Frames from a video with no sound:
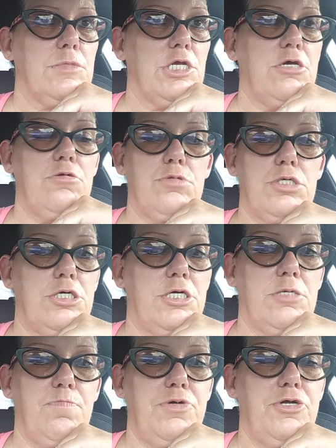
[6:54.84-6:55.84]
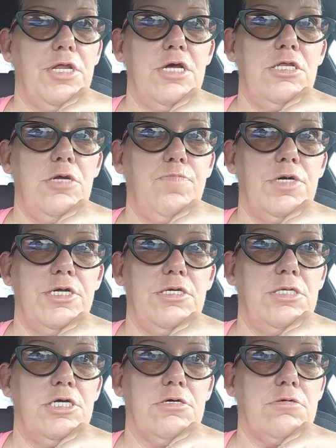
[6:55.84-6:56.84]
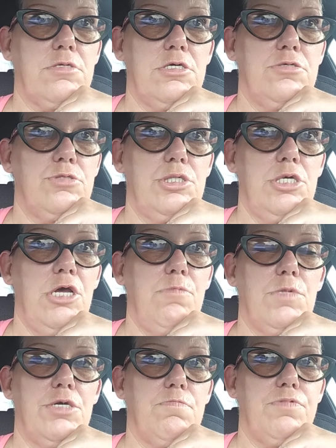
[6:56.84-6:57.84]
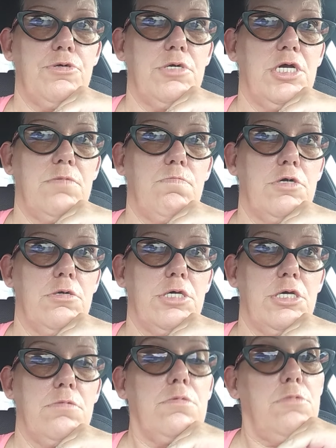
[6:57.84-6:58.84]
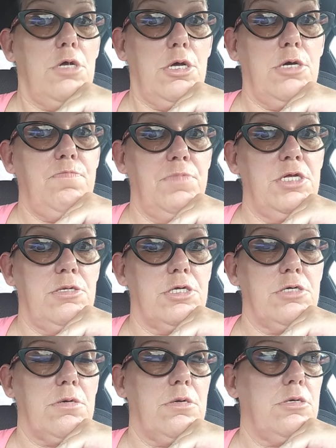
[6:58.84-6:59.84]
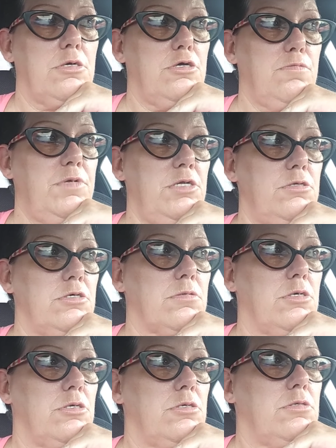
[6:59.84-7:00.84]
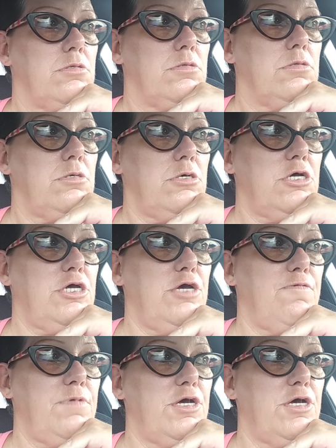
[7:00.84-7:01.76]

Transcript: I ain't trying to put anybody down and shame them for not working. I've been there. I've been there. I have